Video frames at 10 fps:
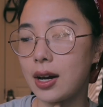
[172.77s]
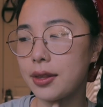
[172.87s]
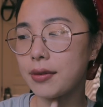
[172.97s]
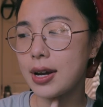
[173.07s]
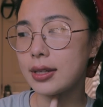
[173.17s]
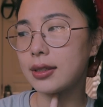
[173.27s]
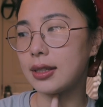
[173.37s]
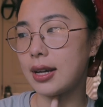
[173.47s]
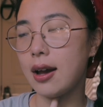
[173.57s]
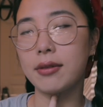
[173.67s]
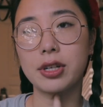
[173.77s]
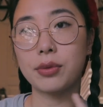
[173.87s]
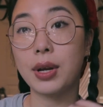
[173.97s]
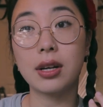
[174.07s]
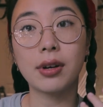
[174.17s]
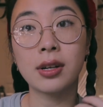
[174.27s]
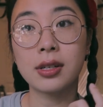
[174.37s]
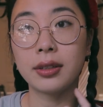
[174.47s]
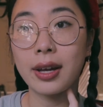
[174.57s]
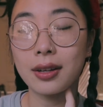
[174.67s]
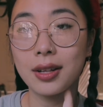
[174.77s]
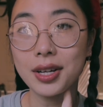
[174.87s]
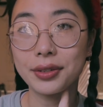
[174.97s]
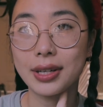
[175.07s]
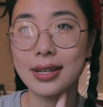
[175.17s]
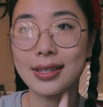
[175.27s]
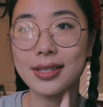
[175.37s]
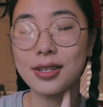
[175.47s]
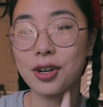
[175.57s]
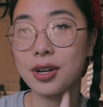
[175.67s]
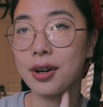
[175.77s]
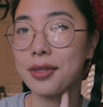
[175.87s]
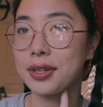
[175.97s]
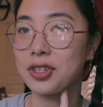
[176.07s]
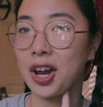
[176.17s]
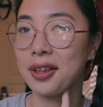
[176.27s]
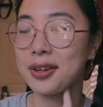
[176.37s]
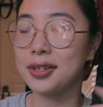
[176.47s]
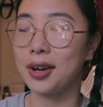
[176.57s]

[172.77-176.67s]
Otherwise, yeah, I'm just waiting around until 9 o'clock so I can get started on this challenge.